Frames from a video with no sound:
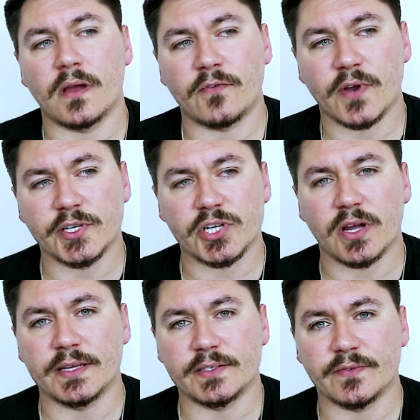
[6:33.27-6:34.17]

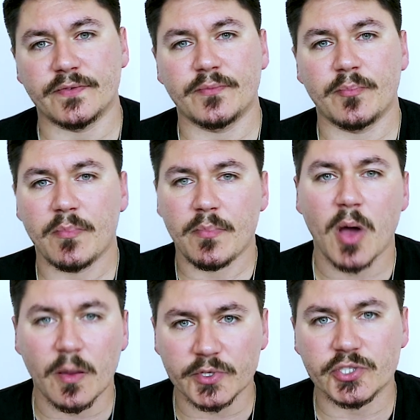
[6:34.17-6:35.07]
franchise of
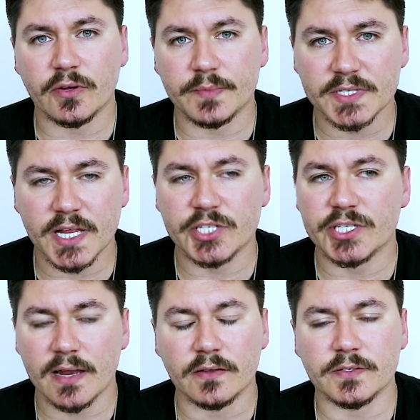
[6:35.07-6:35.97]
barbershop /
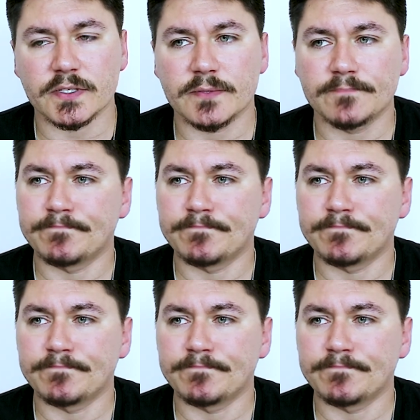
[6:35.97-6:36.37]
salons.